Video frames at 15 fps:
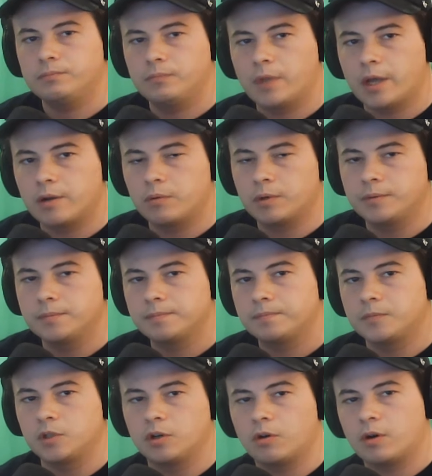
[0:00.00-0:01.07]
Anyone?
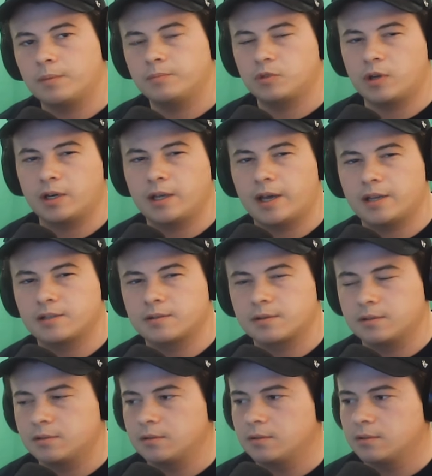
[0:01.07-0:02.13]
You know what I'm trying to ask?
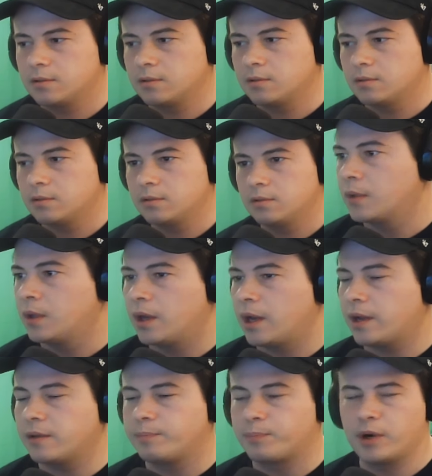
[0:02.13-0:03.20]

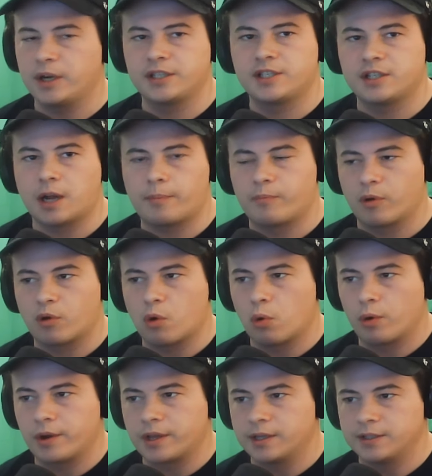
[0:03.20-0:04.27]
I pressed stop
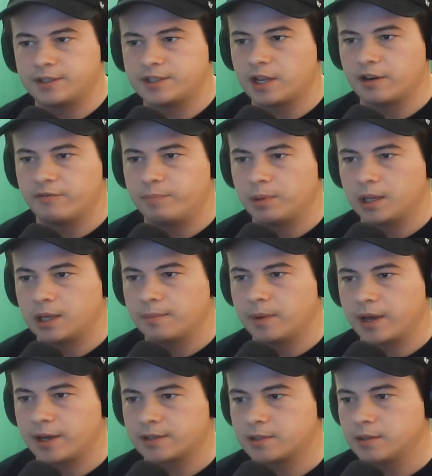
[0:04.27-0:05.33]
recording instead of play by
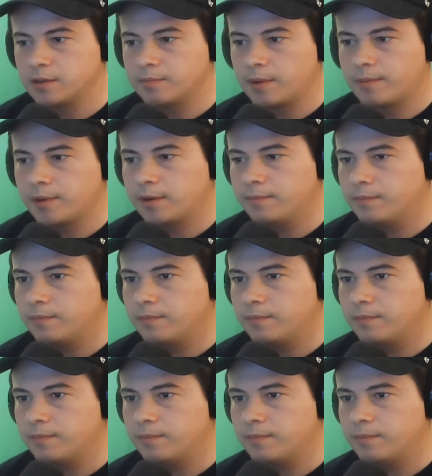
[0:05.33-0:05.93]
accident. My bad.